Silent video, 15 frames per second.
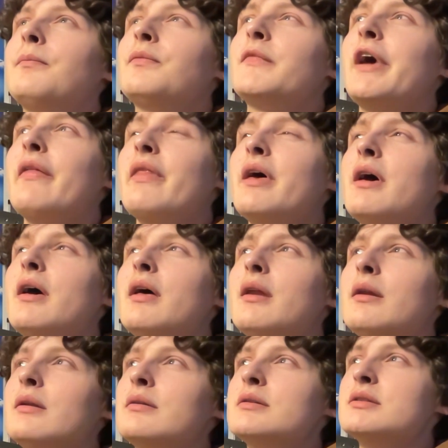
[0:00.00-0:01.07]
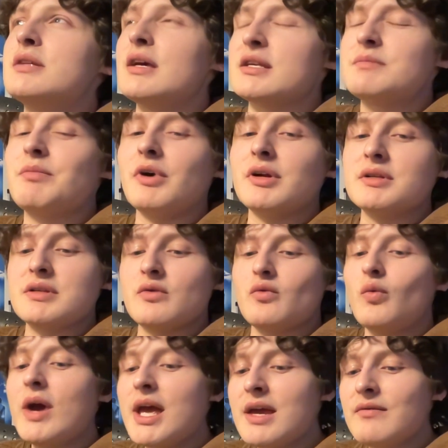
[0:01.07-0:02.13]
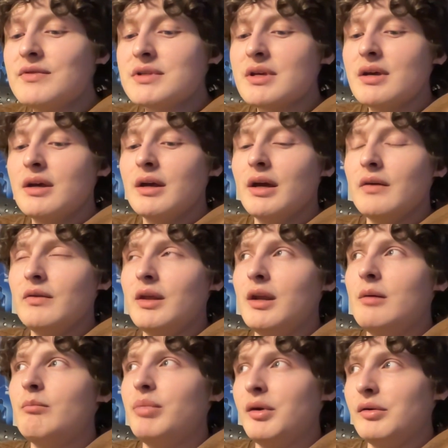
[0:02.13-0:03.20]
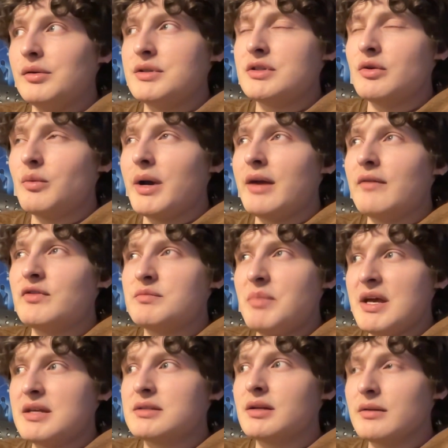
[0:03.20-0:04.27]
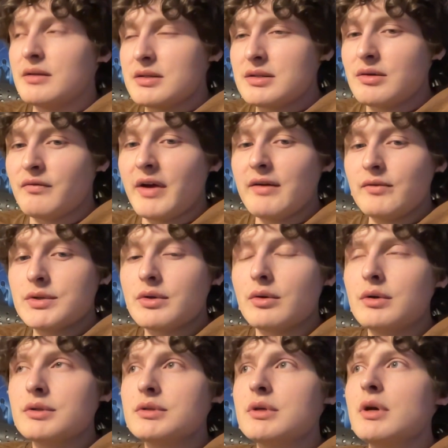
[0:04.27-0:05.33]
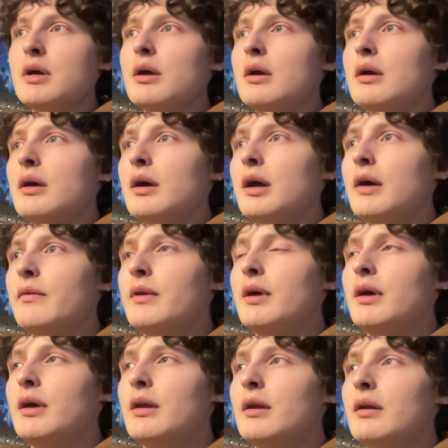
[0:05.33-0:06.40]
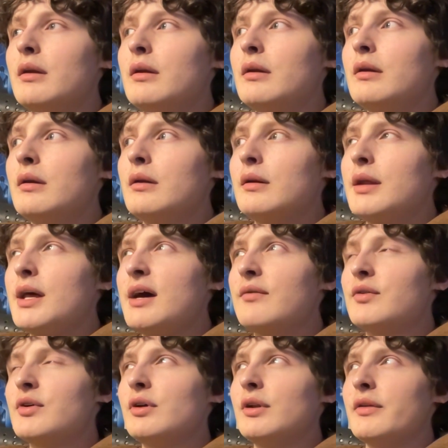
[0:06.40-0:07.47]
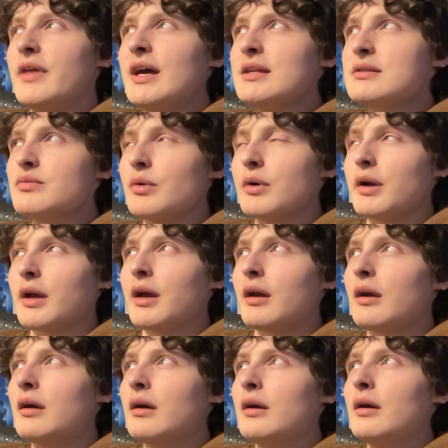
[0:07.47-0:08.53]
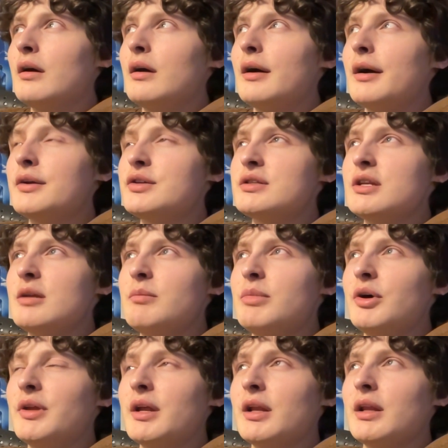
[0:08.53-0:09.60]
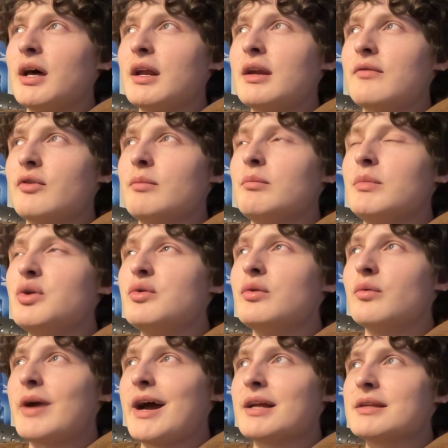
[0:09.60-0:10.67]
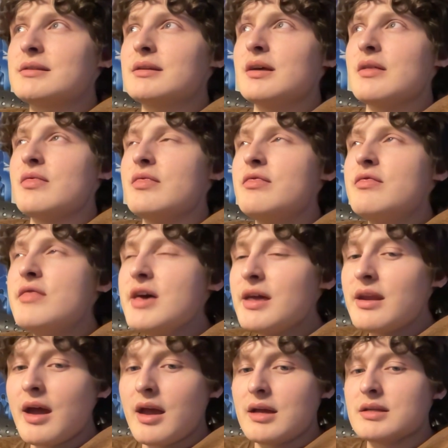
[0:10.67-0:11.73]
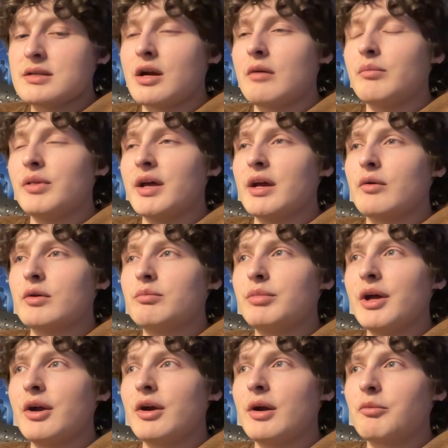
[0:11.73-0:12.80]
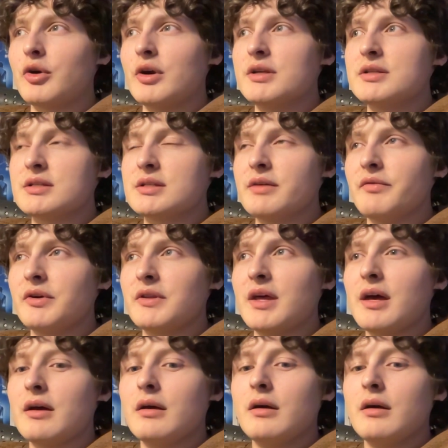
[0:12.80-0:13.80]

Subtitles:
And then, yeah, spawns in waves, and then it builds the waves based on the survival scores. And then, after all of that's working, I just need to build out a lot of different mutant rats, and then I can start playing with player upgrades and stuff like that.